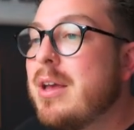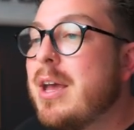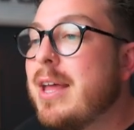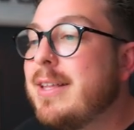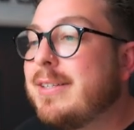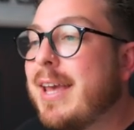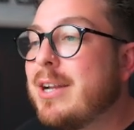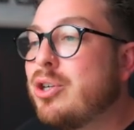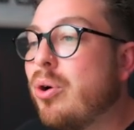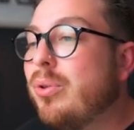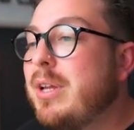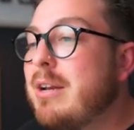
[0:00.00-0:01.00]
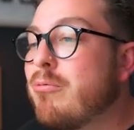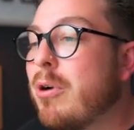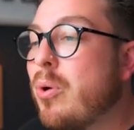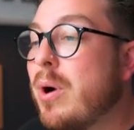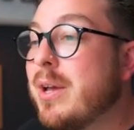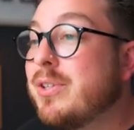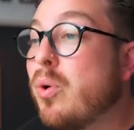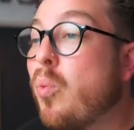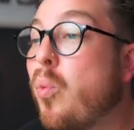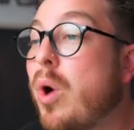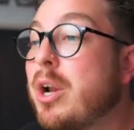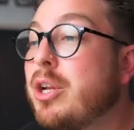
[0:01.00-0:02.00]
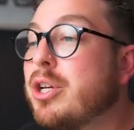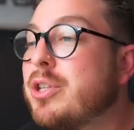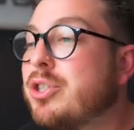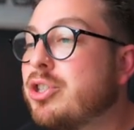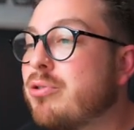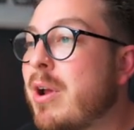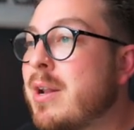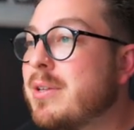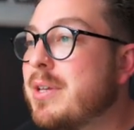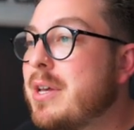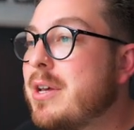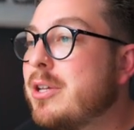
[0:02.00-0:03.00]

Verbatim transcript: And this sketch only requires one constraint.